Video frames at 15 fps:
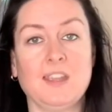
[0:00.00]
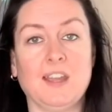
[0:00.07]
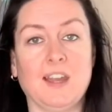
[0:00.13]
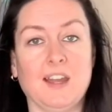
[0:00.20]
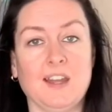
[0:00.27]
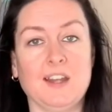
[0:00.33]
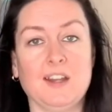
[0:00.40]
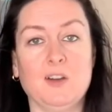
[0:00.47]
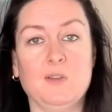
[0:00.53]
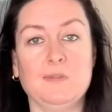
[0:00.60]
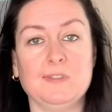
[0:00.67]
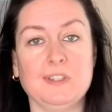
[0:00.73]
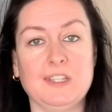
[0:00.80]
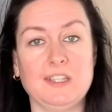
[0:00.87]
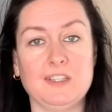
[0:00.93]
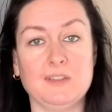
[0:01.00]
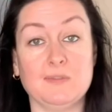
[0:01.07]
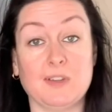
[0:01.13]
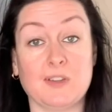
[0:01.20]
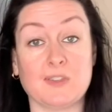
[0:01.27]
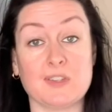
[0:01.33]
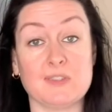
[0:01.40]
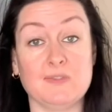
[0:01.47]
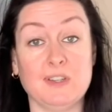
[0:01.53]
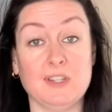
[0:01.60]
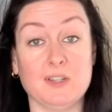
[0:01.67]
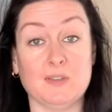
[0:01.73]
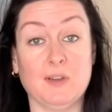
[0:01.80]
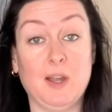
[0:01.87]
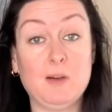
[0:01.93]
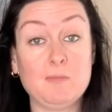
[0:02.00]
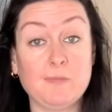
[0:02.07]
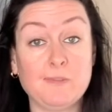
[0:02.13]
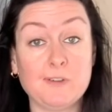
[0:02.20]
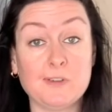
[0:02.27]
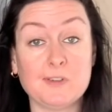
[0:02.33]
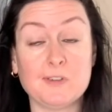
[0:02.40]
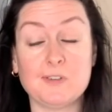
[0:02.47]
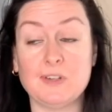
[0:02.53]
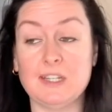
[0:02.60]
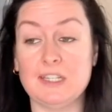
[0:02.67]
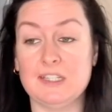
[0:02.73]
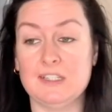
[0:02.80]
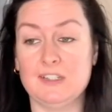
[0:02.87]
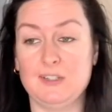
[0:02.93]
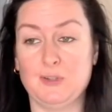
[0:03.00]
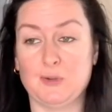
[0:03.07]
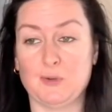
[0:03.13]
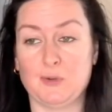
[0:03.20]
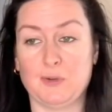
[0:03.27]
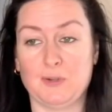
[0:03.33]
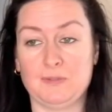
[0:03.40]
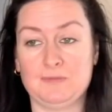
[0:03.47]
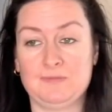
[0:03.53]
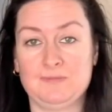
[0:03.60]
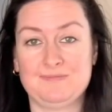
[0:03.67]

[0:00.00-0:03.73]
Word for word: Uh, hopefully you found this video helpful in your